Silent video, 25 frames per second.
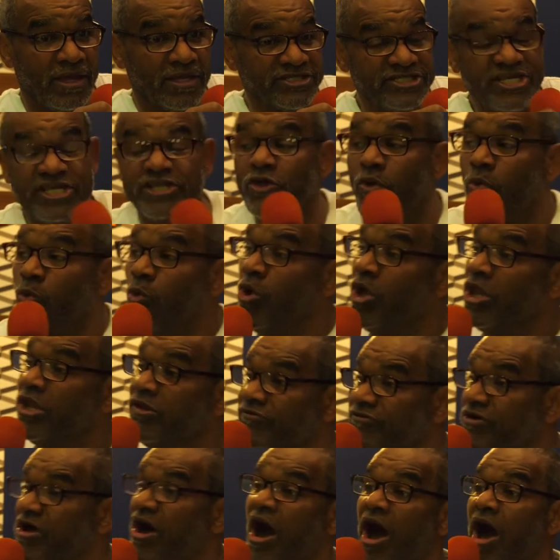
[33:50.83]
See, the will
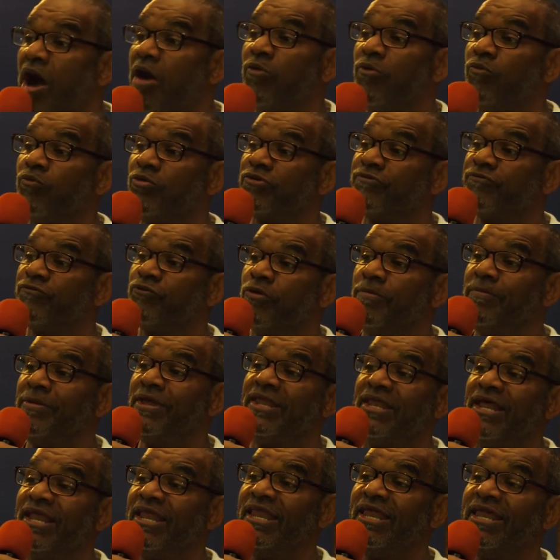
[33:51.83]
of God was for
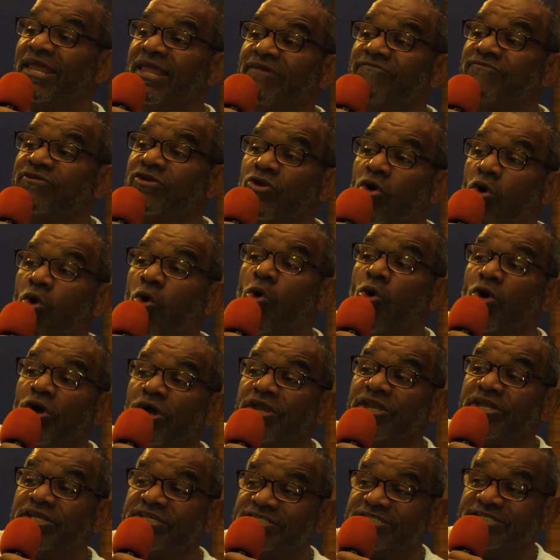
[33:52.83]
me to leave an
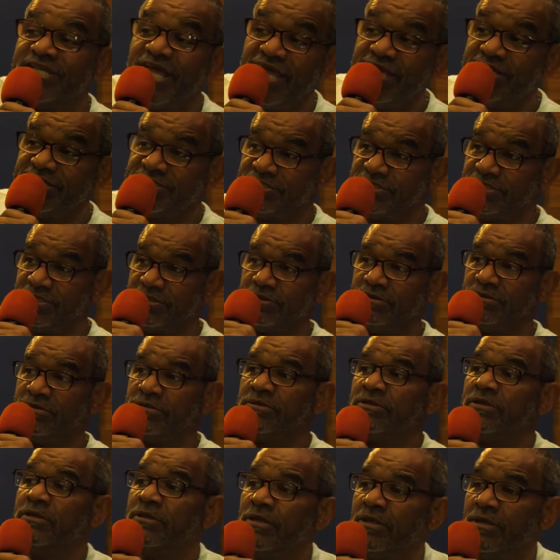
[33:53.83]

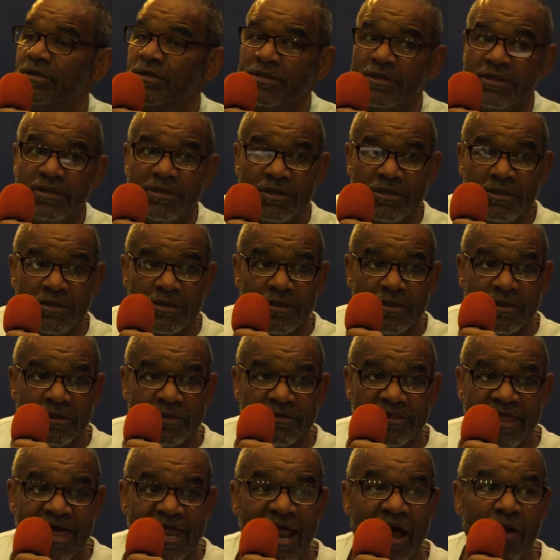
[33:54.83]
organization
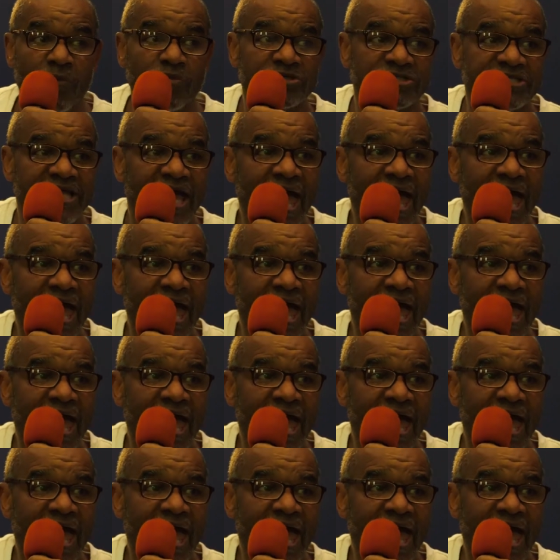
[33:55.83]
that I was